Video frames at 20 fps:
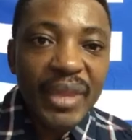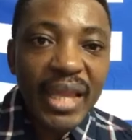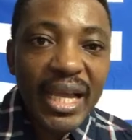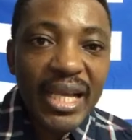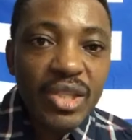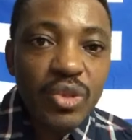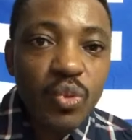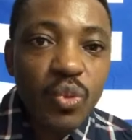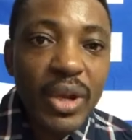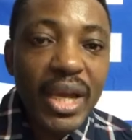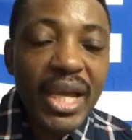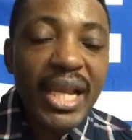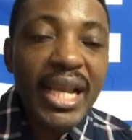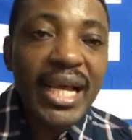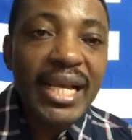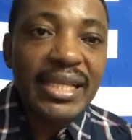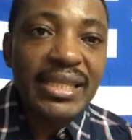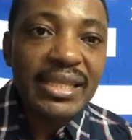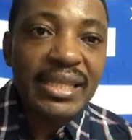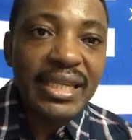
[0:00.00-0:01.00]
As well
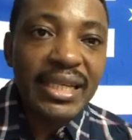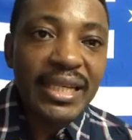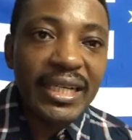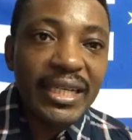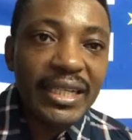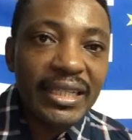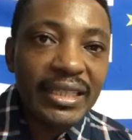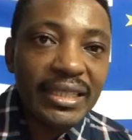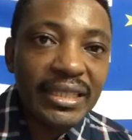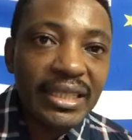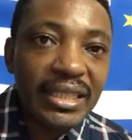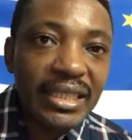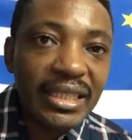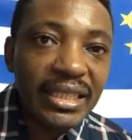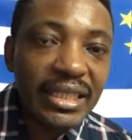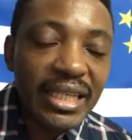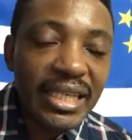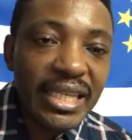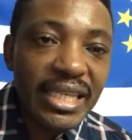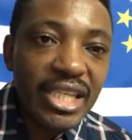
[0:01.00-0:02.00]
as
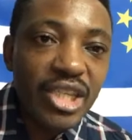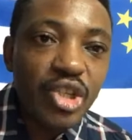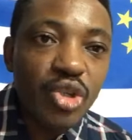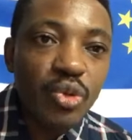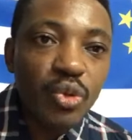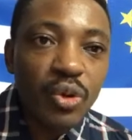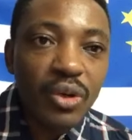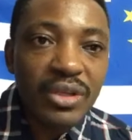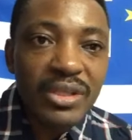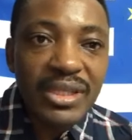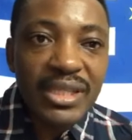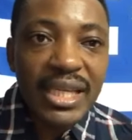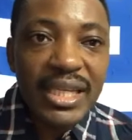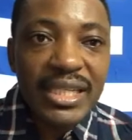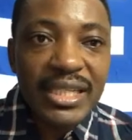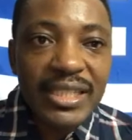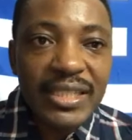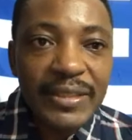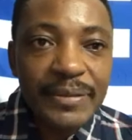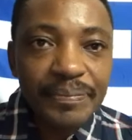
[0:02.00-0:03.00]
the issue
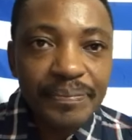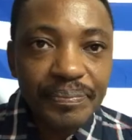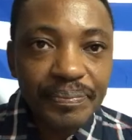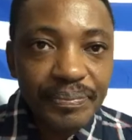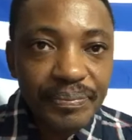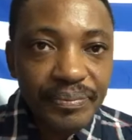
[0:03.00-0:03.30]
concerning